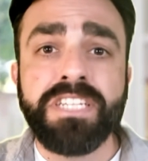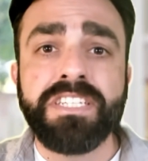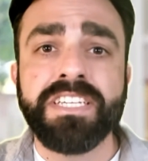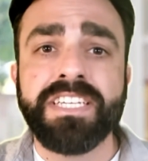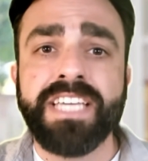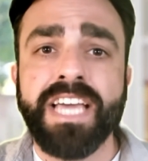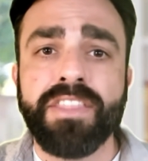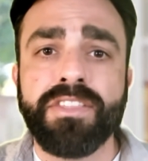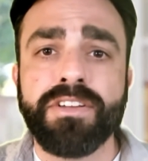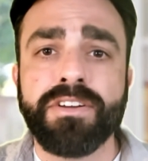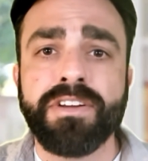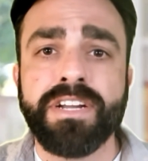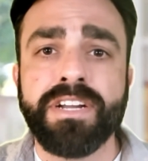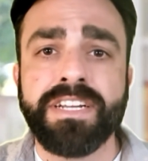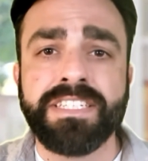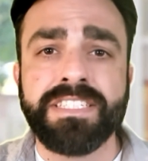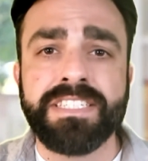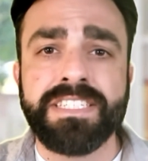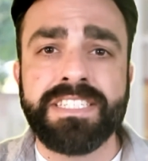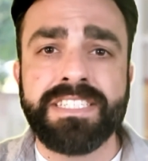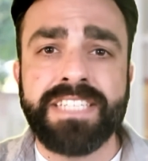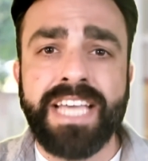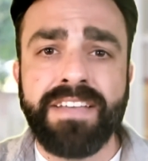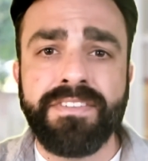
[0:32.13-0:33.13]
together an
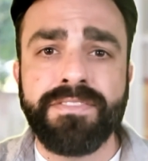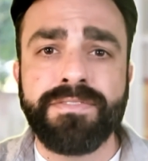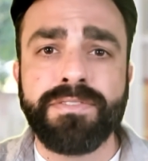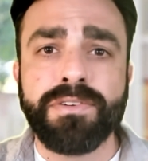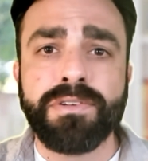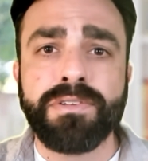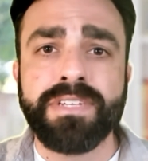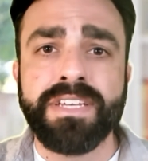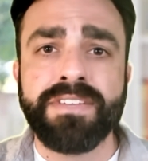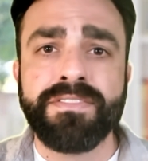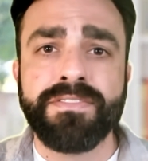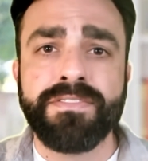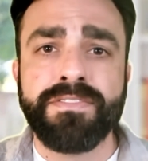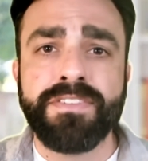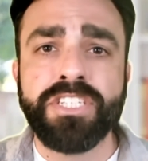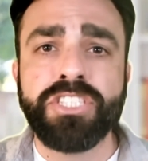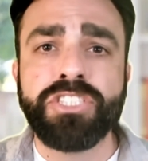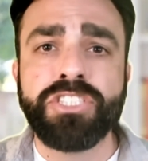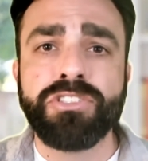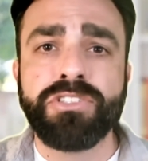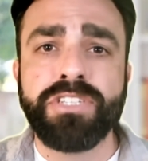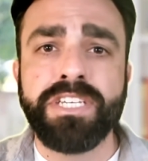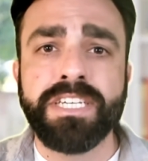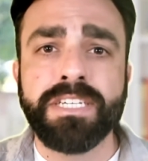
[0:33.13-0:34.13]
insightful and
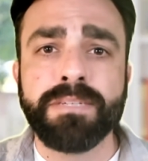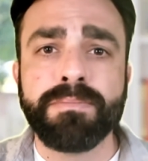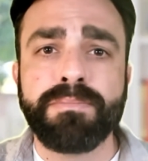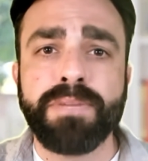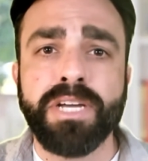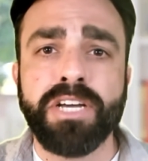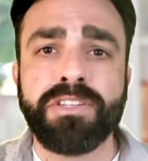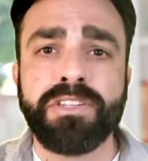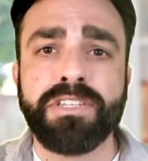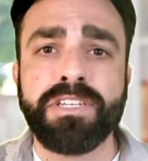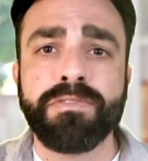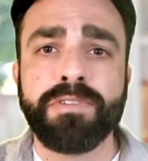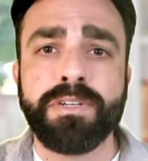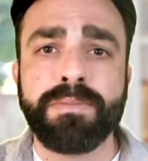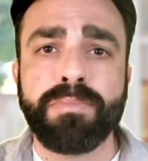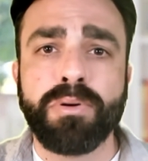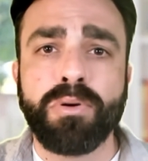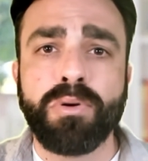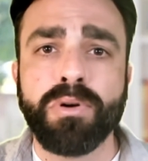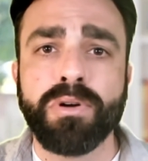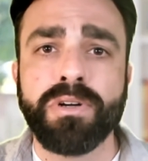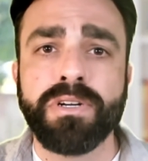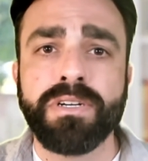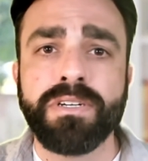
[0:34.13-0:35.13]
visually compelling
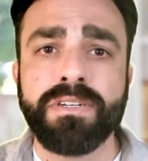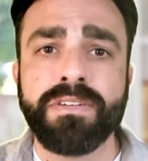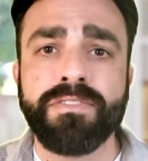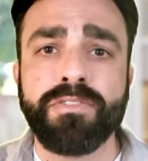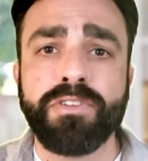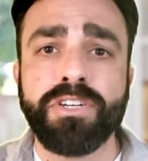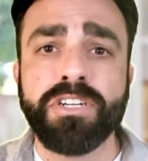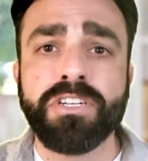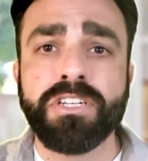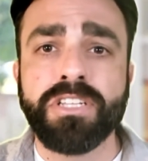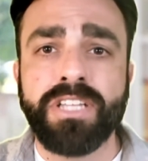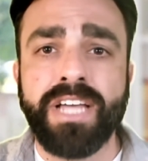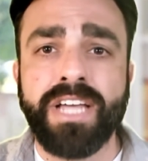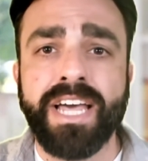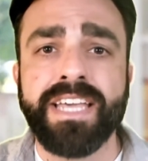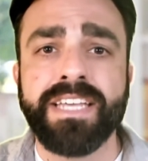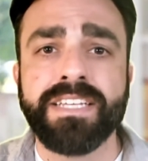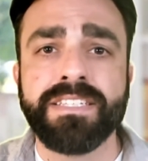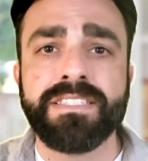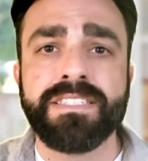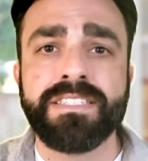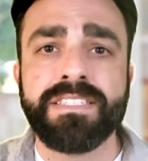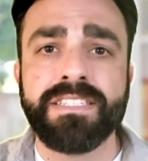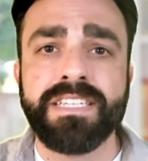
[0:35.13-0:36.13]
report for your
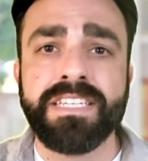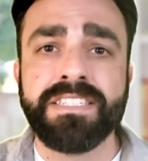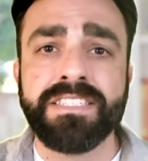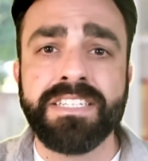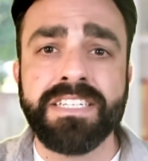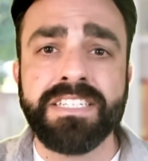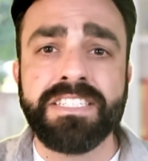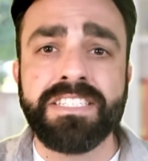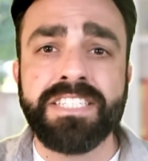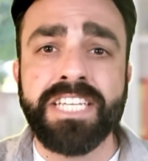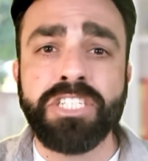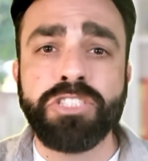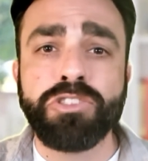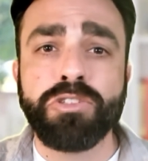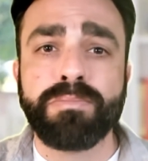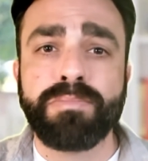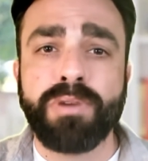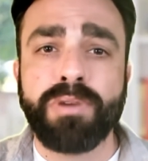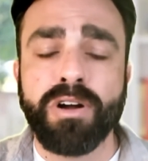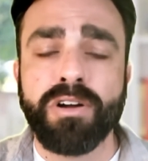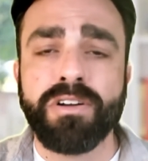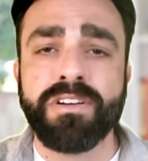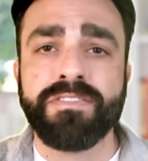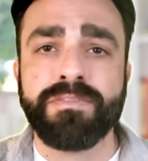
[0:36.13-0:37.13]
clients is an essential
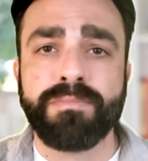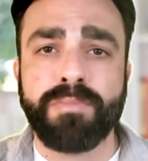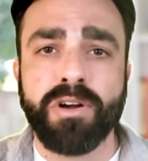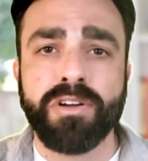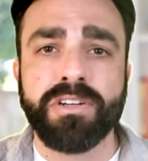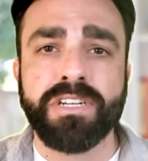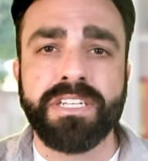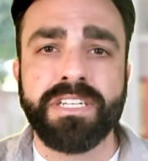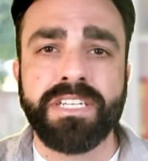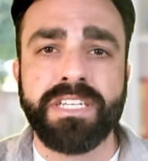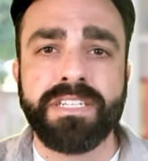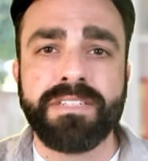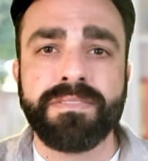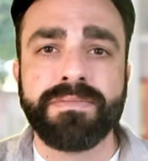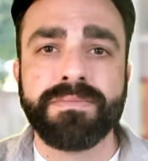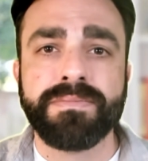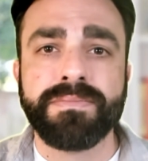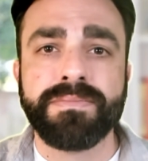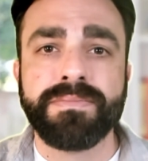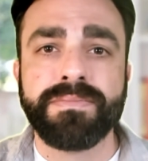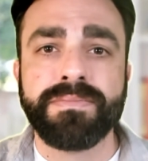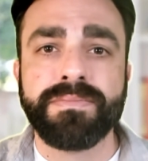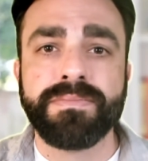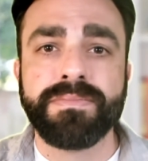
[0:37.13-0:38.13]
part of marketing.
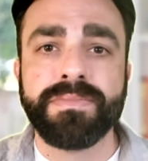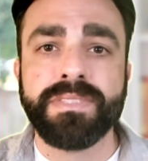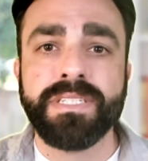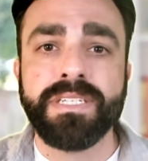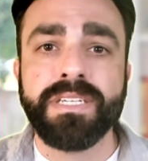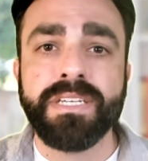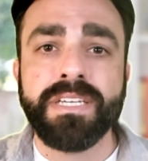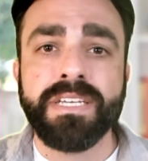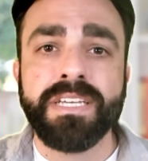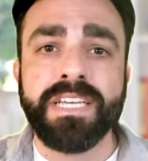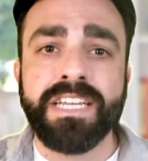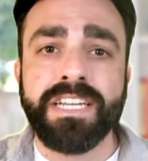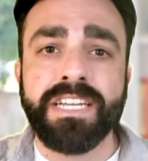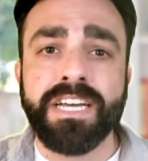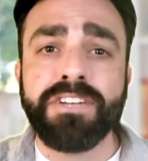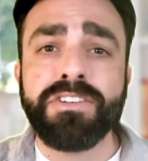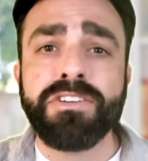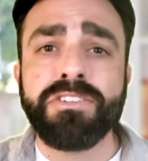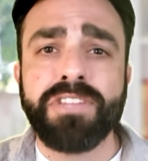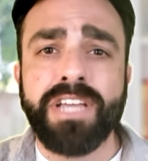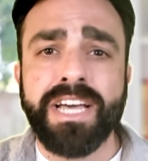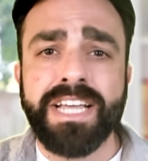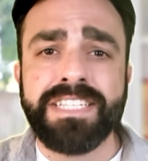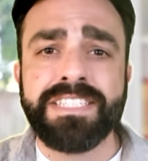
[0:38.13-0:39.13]
It
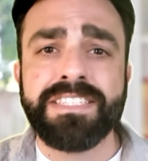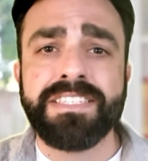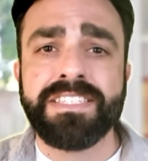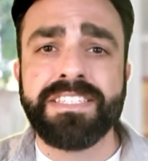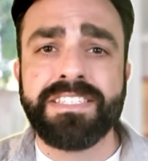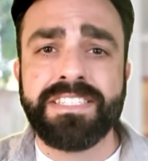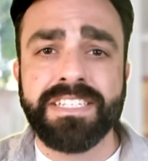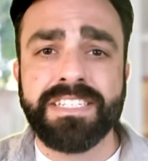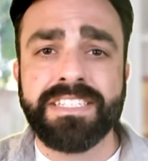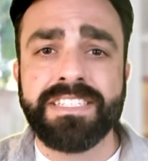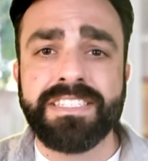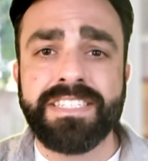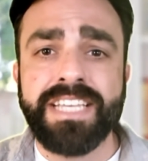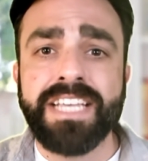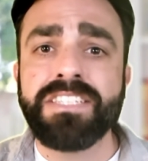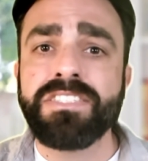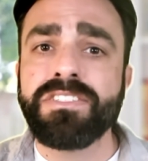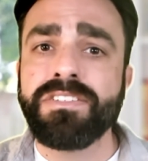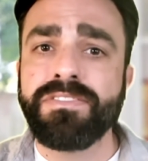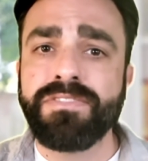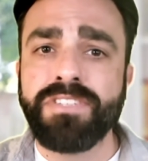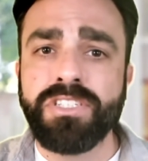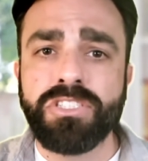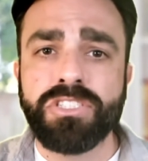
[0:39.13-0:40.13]
underlines the success
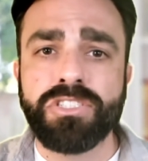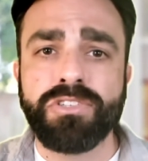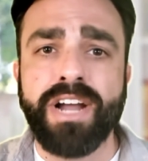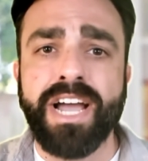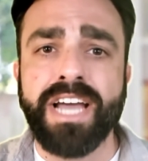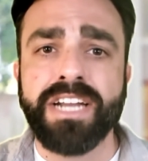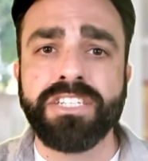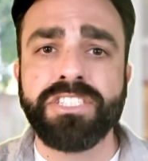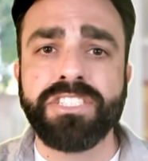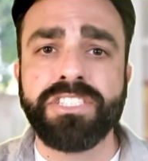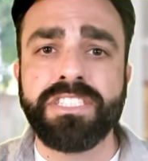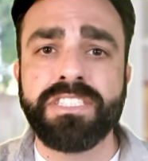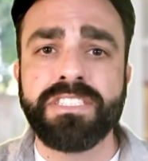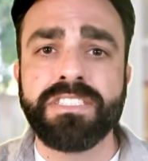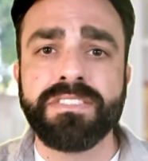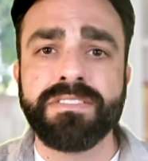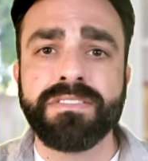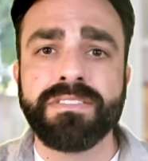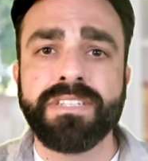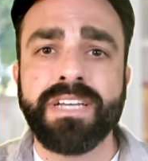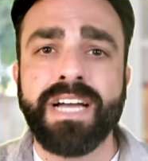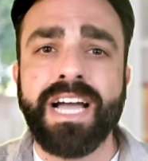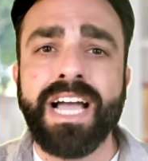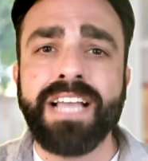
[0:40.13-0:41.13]
of your strategies,
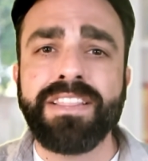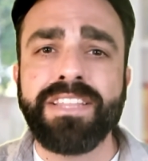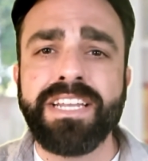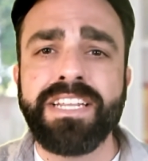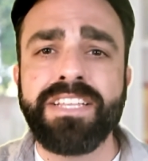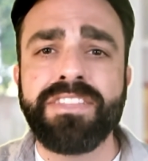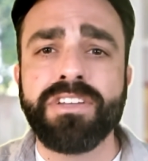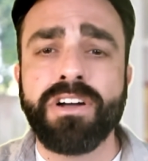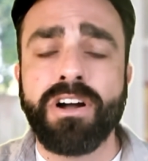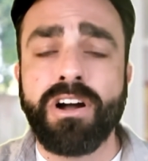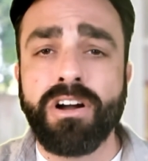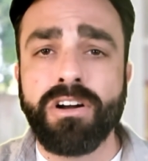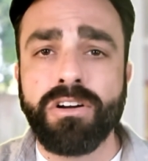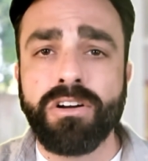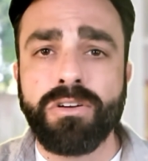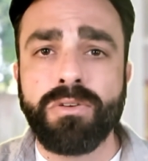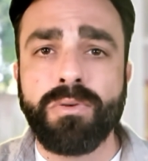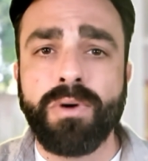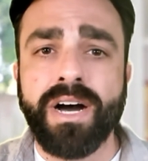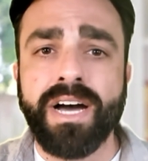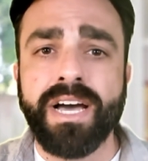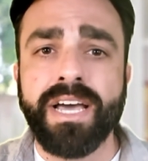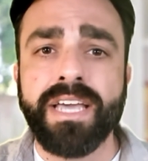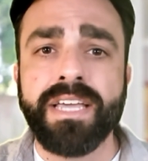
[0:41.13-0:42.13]
highlighting the
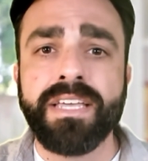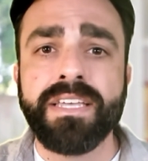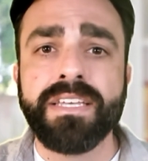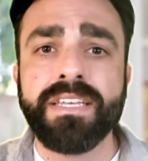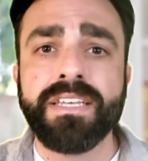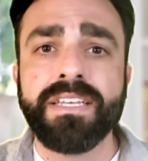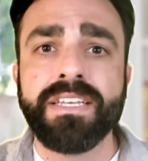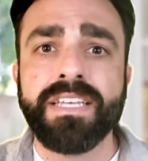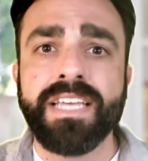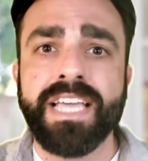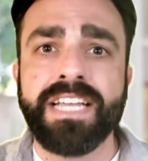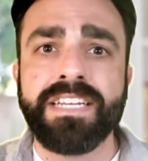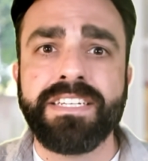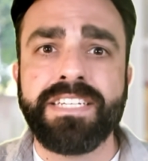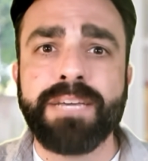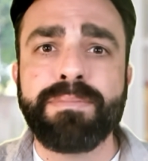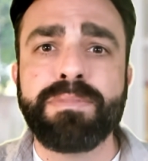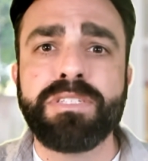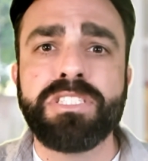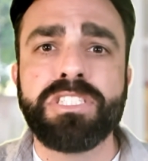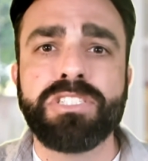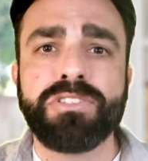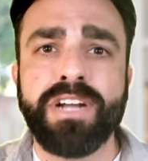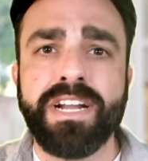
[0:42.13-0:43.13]
ROI and
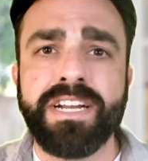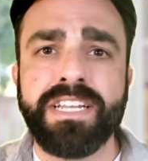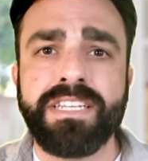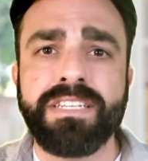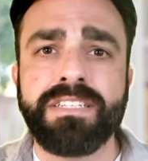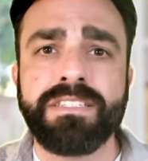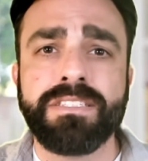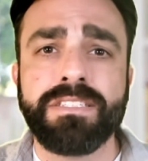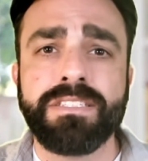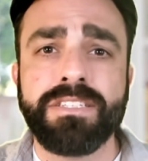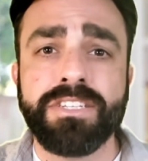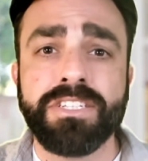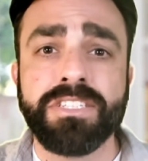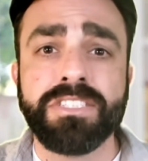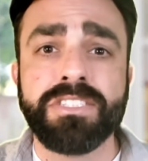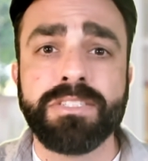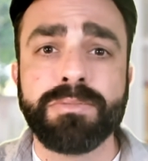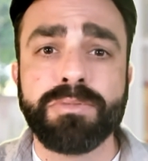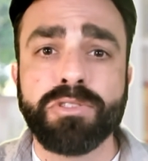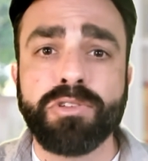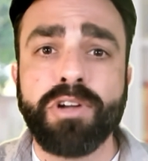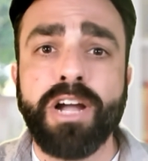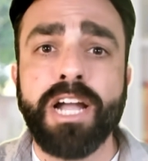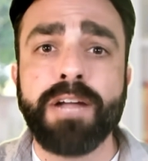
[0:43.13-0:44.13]
demonstrating the
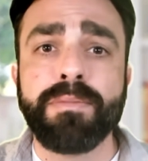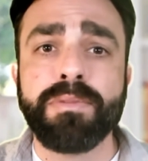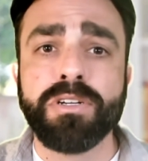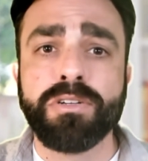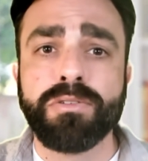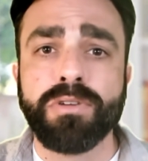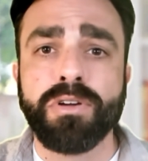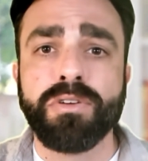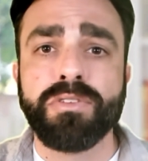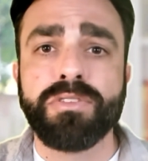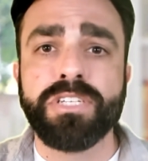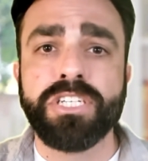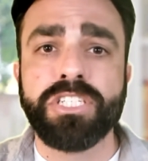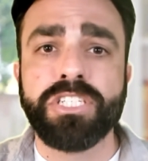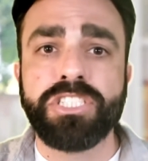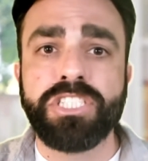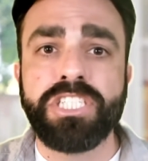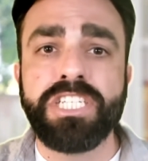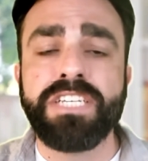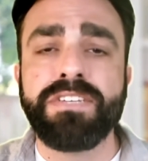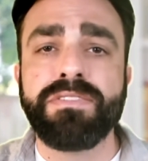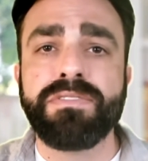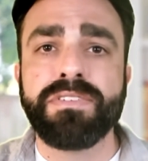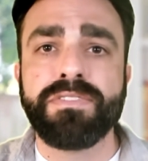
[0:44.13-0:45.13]
subscriber growth
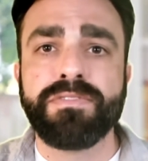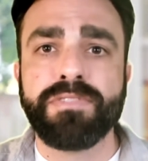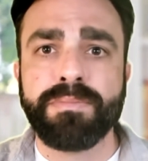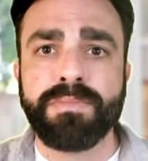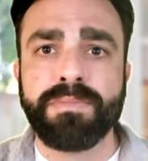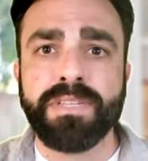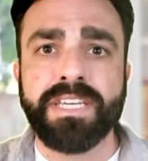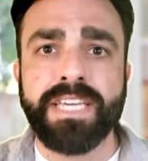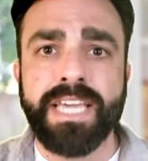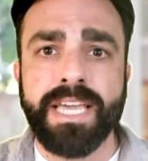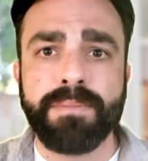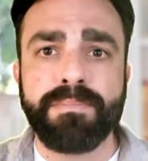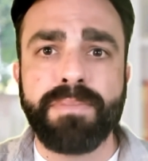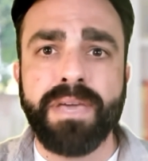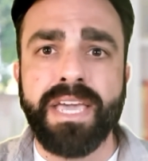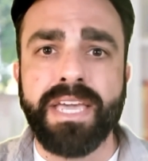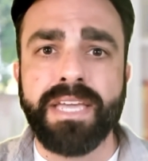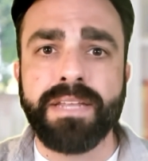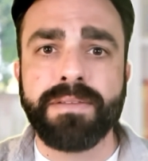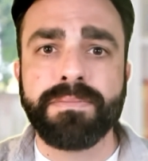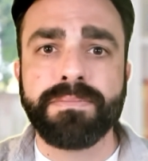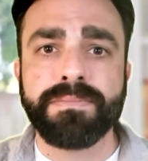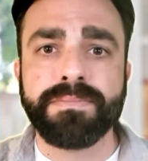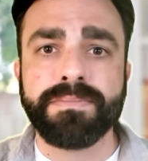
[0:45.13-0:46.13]
achieved from the
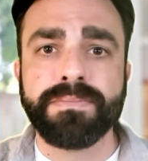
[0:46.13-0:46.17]
campaign.